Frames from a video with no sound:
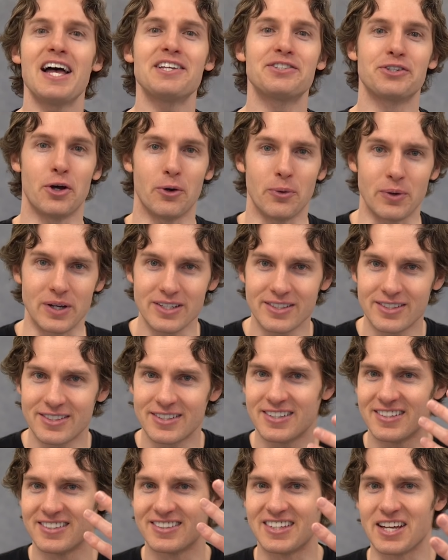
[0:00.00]
as
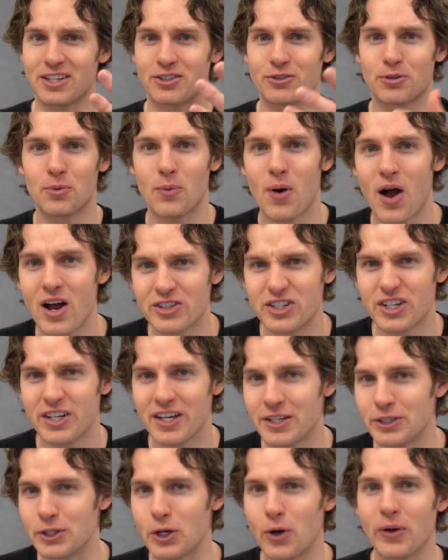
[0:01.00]
always, thanks for
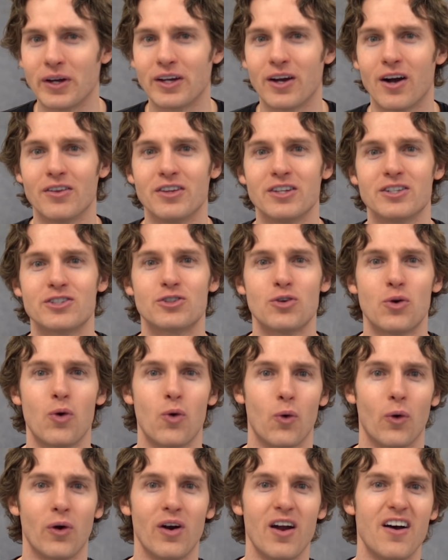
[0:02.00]
watching and going on this
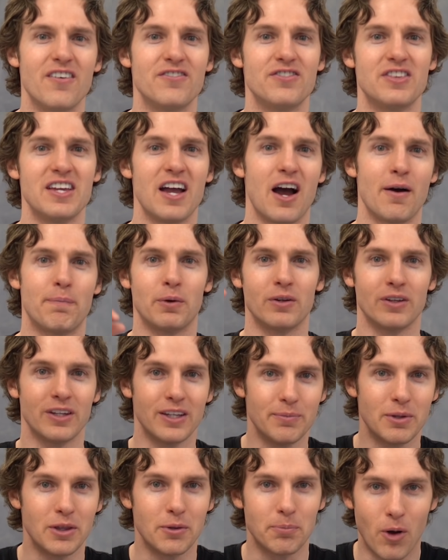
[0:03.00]
tour of the upper
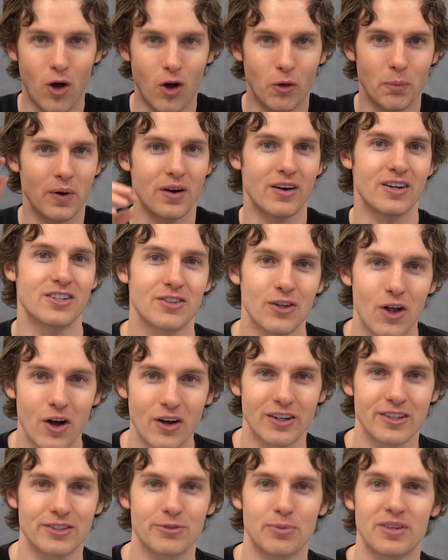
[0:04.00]
limb and the palmaris
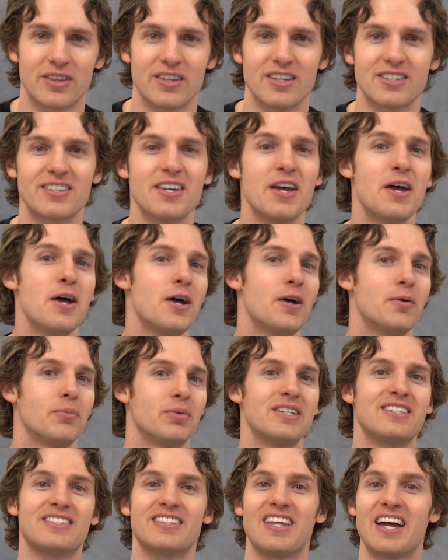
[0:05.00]
longus with us.
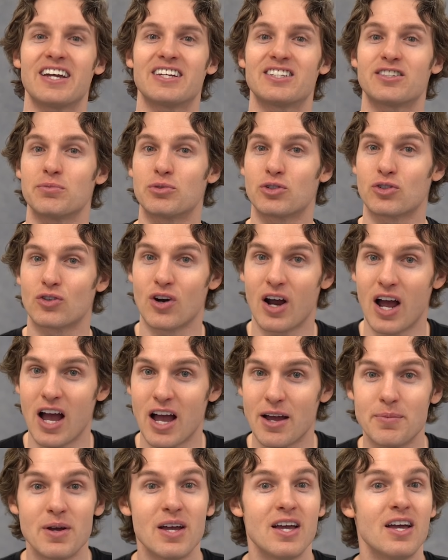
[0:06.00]
Please like,
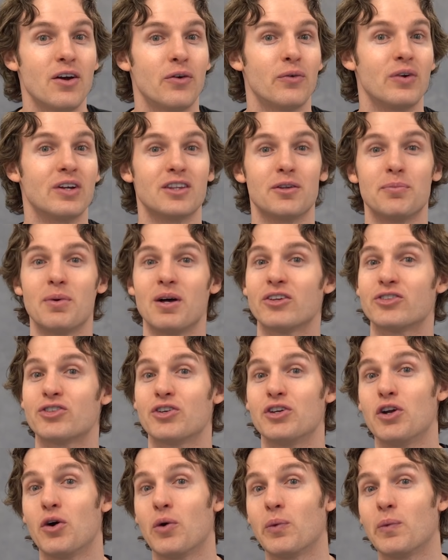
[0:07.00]
subscribe, ring the bell
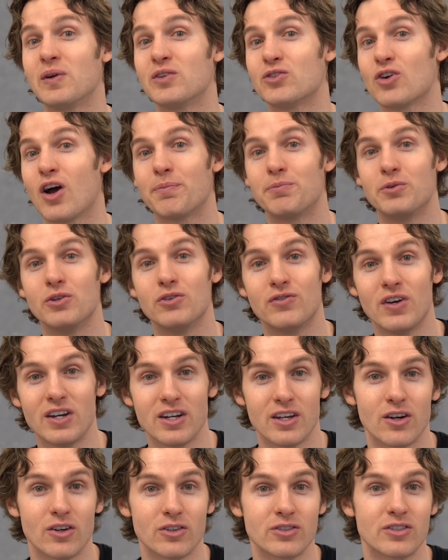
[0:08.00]
so you know when we drop new
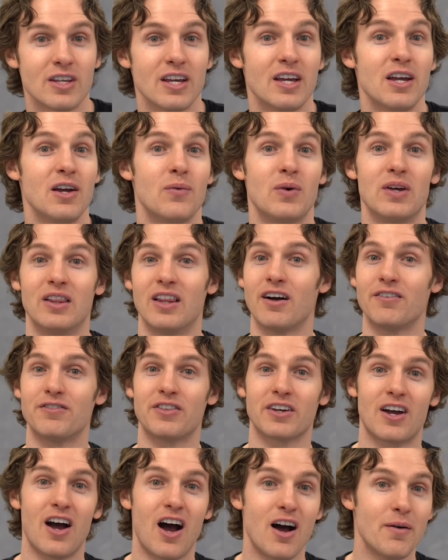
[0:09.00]
videos. We love
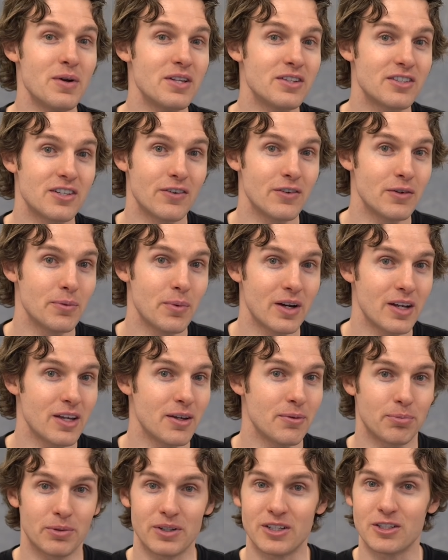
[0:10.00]
the comments,
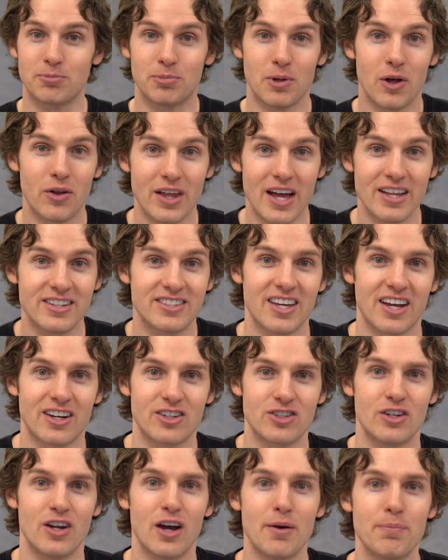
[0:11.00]
everybody. Please blow that
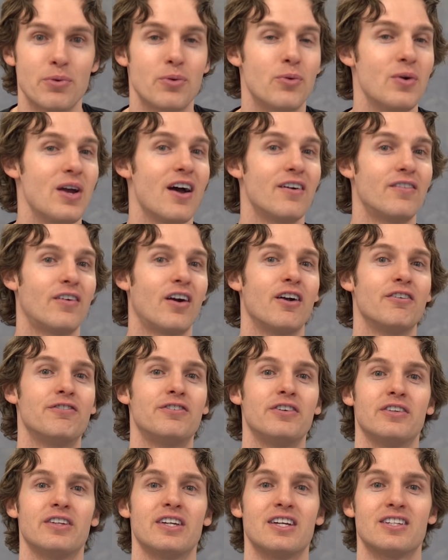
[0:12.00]
section up. We have our
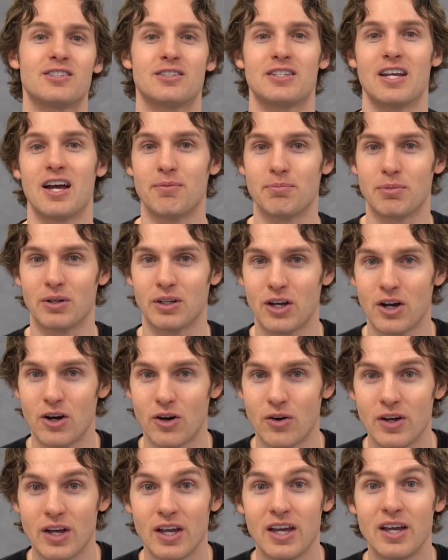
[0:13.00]
affiliates down
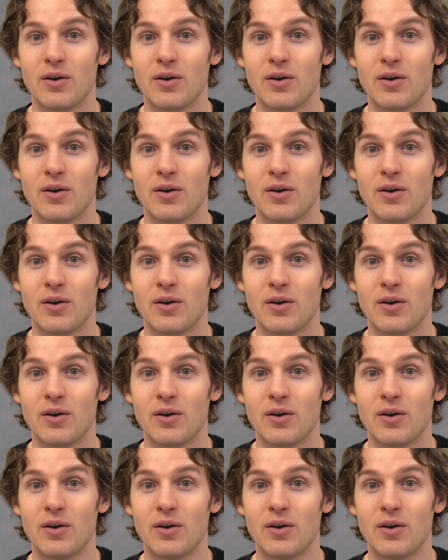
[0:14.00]
below.